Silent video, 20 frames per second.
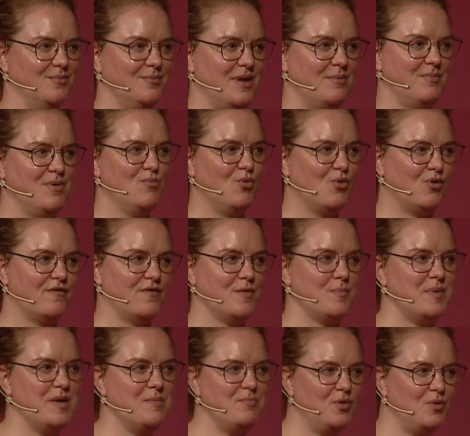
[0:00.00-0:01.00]
maybe more of a
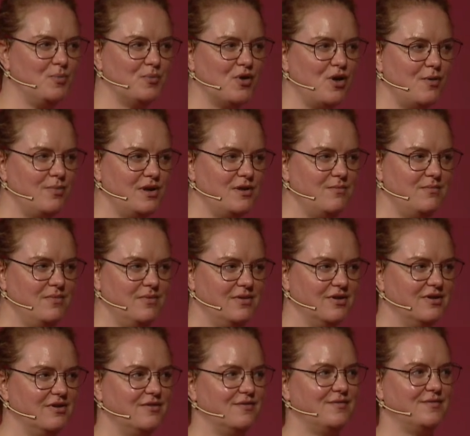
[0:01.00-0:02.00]
people problem
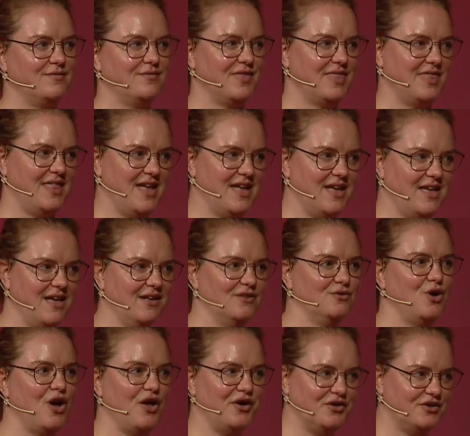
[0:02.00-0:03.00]
of thinking,
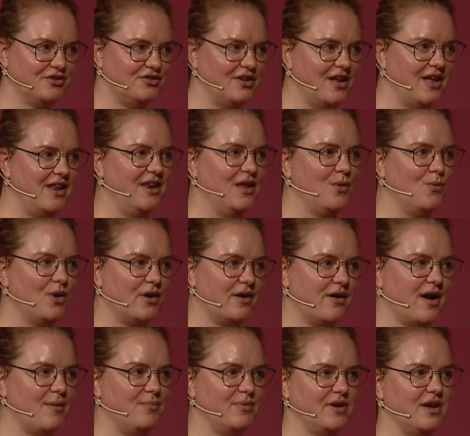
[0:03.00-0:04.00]
understanding what our
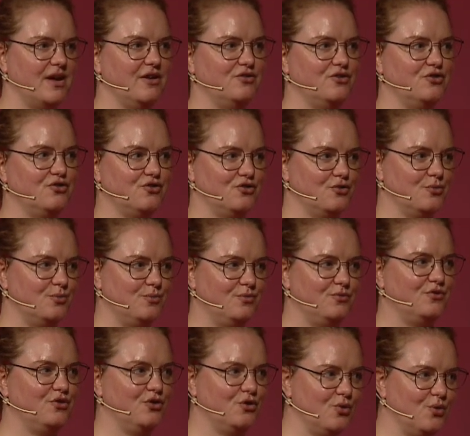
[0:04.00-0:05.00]
application should
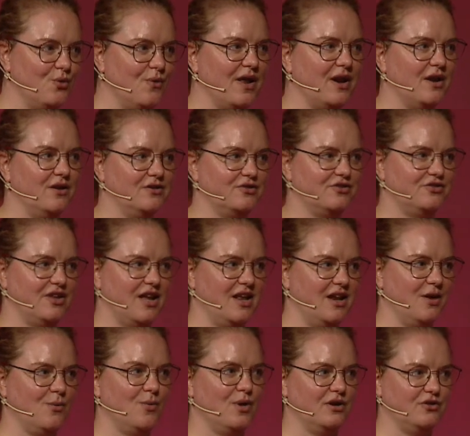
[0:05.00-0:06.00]
do and
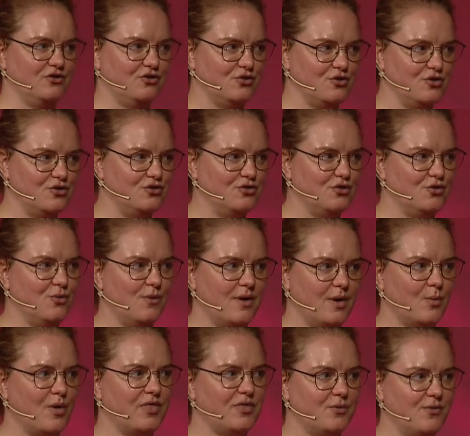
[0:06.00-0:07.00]
understanding what it shouldn't do and
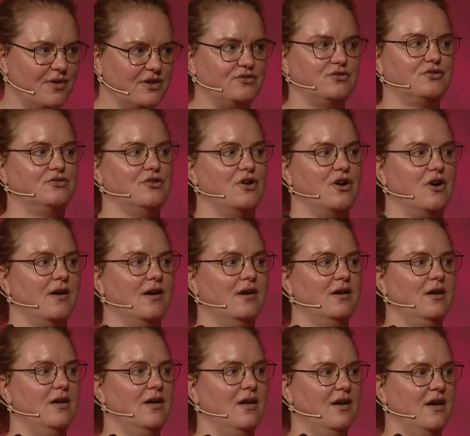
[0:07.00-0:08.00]
what the risks are,
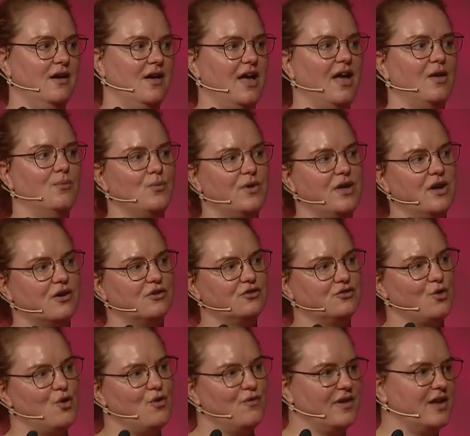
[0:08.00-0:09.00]
and we are
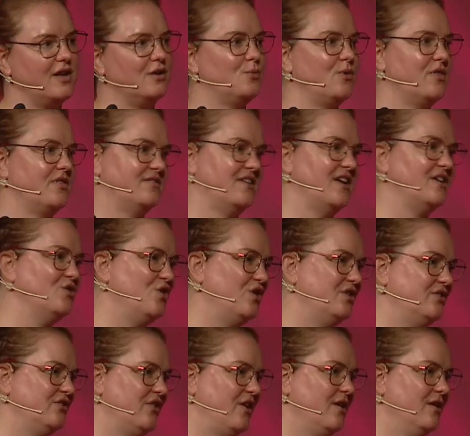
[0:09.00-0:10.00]
solving it with
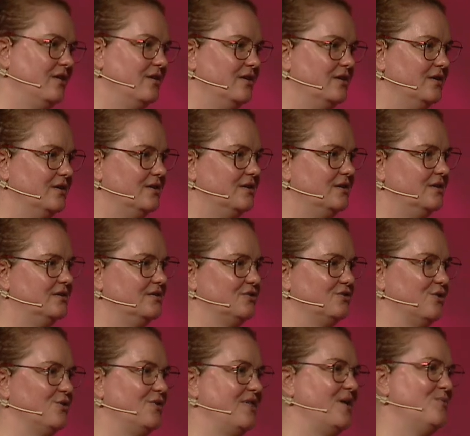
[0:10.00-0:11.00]
technology.
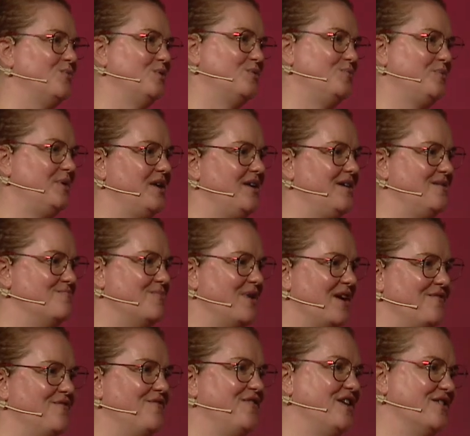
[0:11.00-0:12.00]
So that would be my
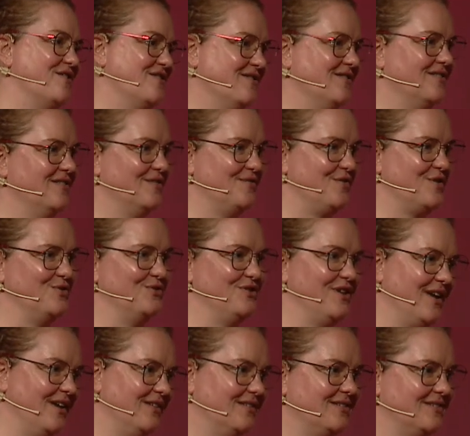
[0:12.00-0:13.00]
fear of
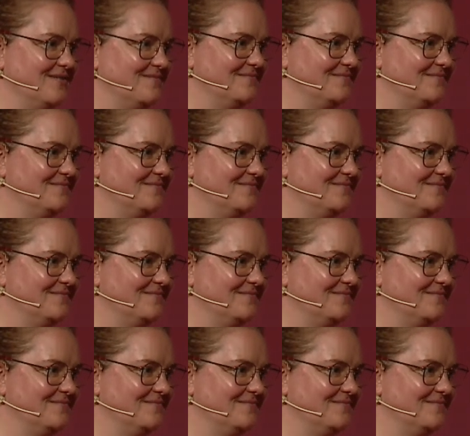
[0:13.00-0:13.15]
using it.